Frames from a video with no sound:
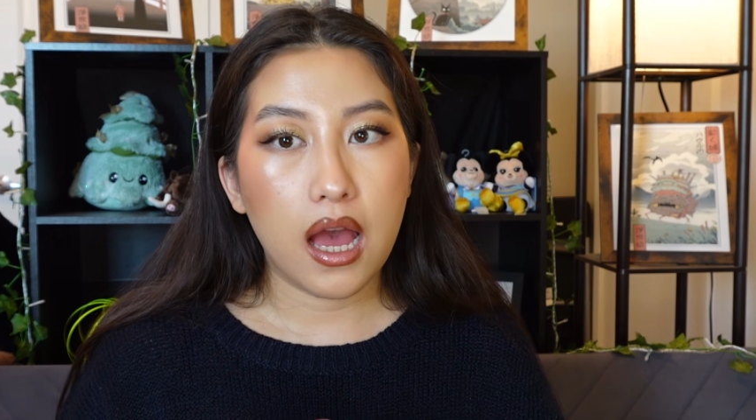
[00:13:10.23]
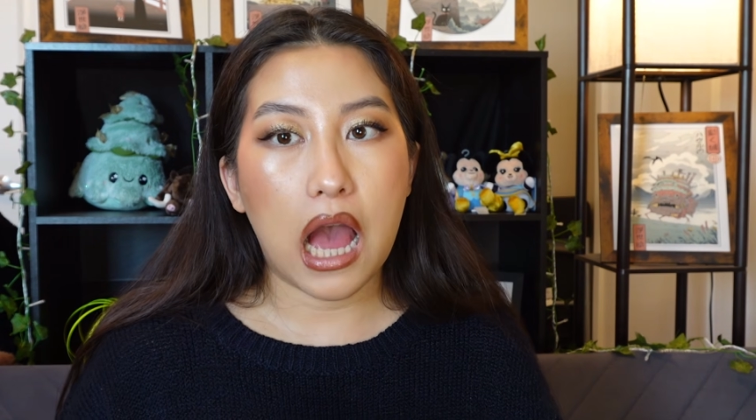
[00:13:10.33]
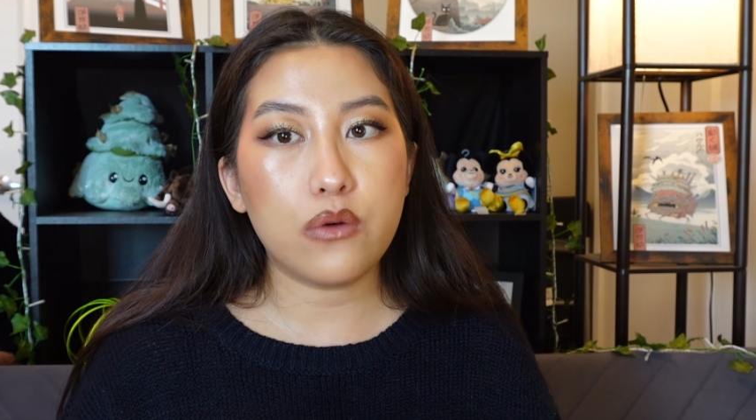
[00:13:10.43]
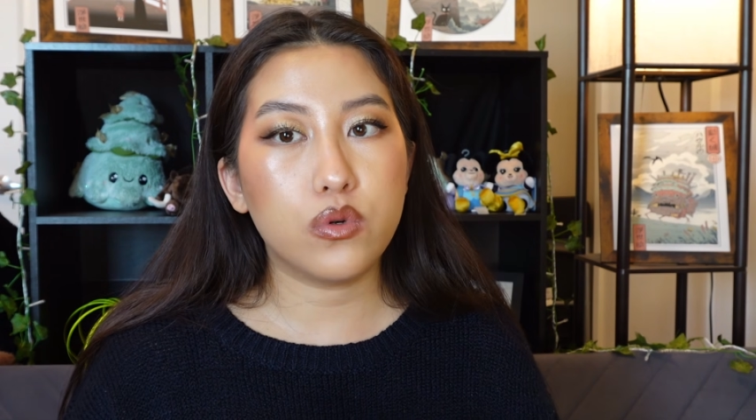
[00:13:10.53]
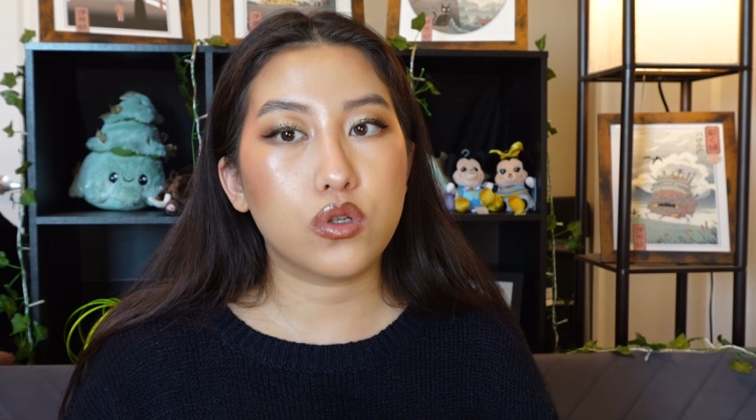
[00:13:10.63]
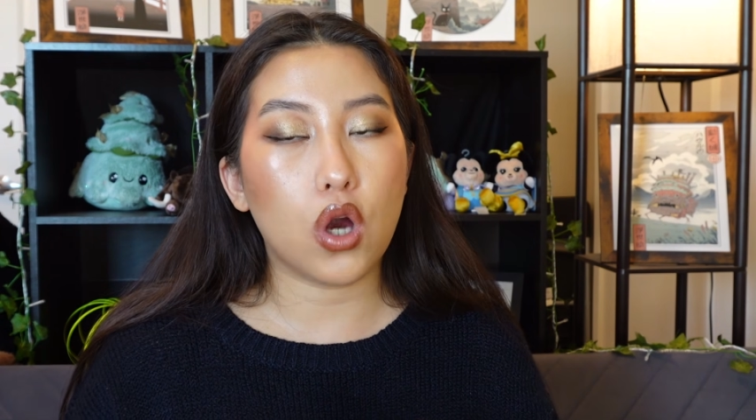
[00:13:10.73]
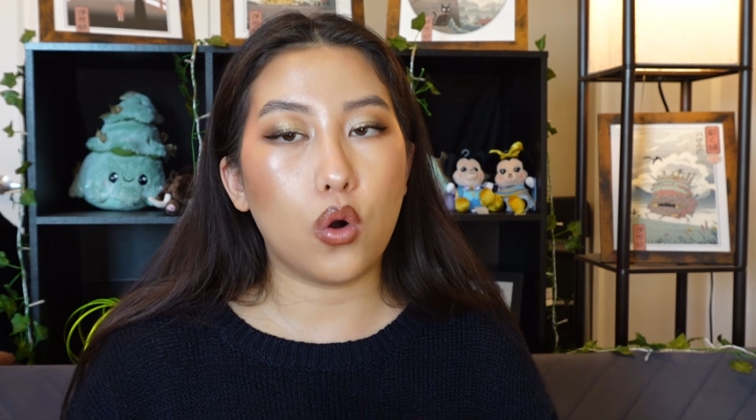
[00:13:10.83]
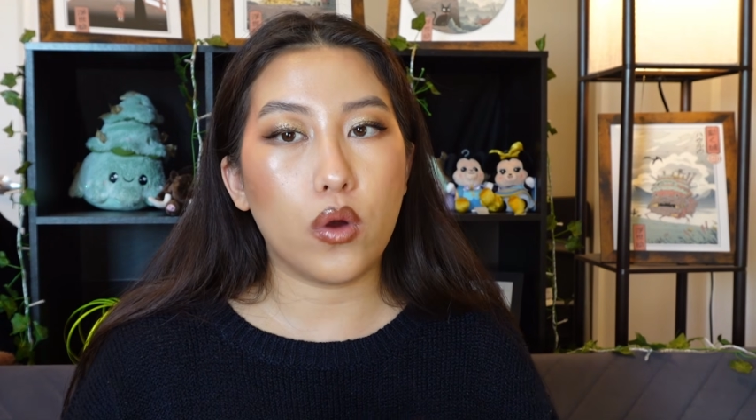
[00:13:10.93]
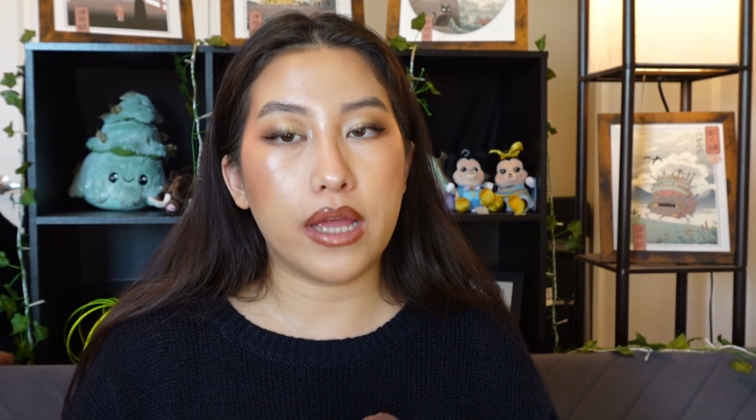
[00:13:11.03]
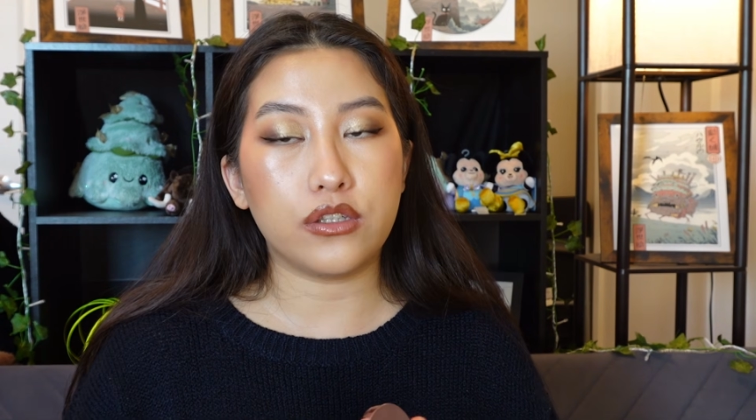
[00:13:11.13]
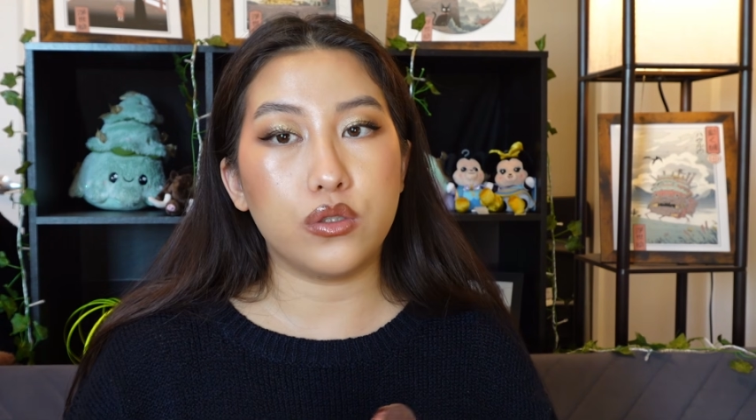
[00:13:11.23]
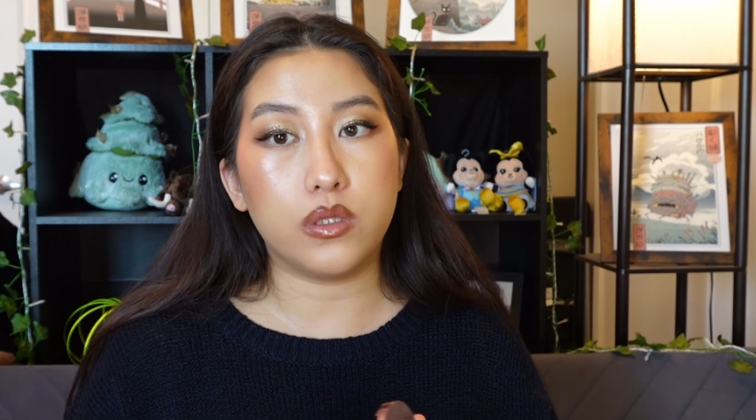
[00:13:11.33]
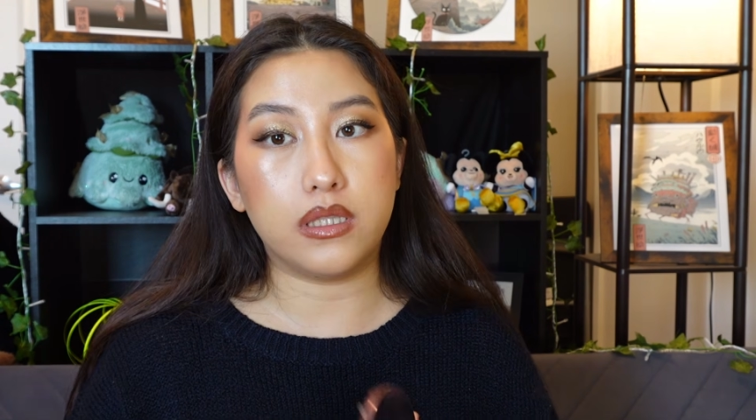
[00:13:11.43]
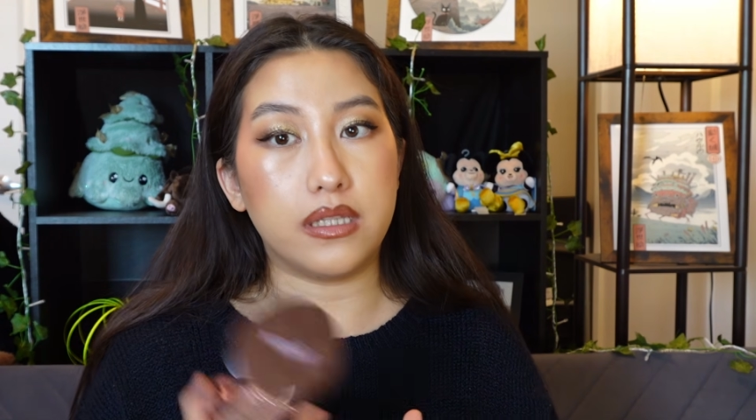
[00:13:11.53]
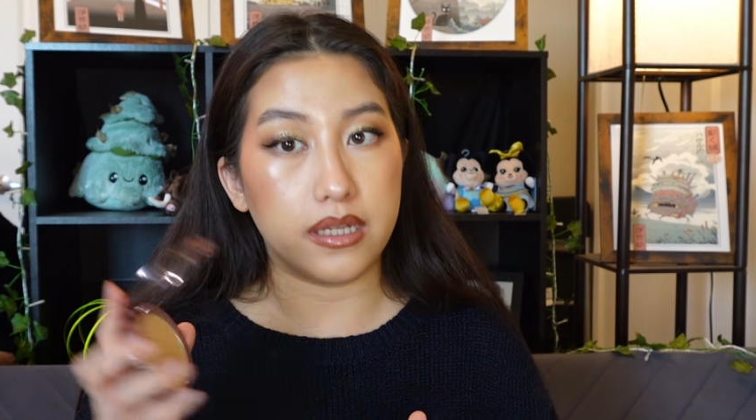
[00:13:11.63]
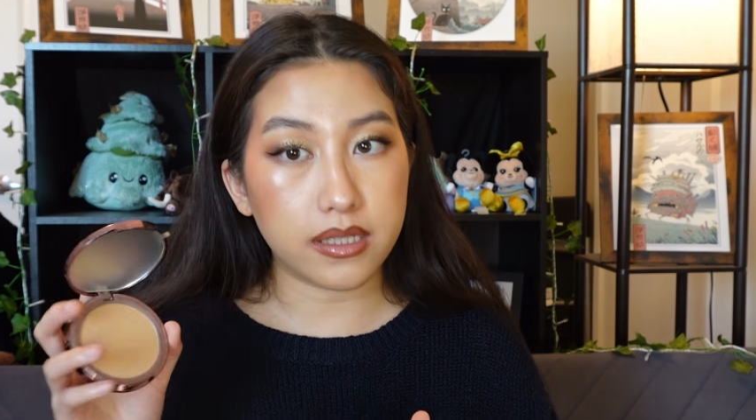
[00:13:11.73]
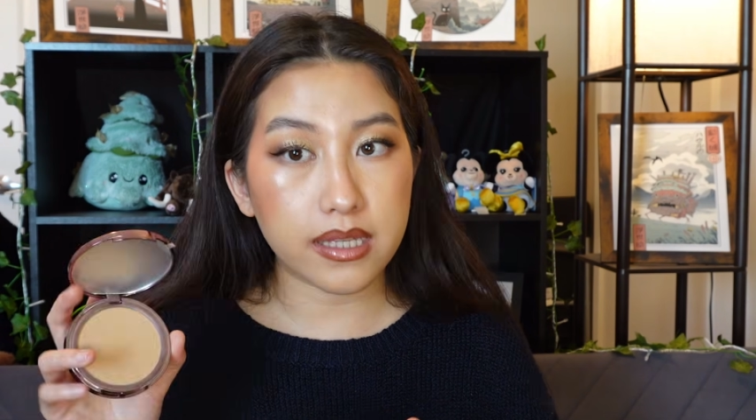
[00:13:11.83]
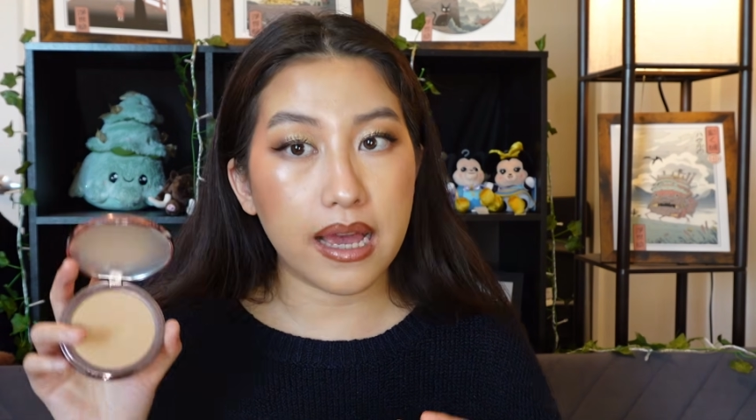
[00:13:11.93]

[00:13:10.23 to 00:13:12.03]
I would go and use this